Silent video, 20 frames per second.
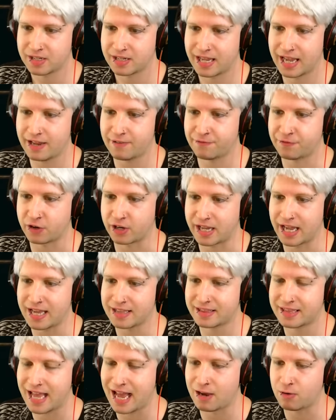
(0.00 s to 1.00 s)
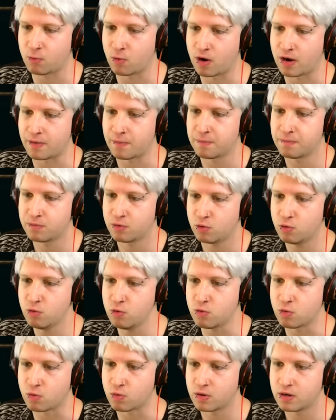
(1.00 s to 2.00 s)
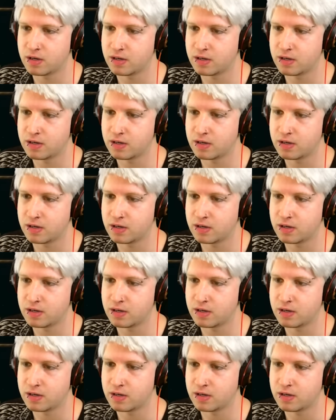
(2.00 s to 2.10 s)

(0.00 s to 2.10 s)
Can't forget that one. Ooh,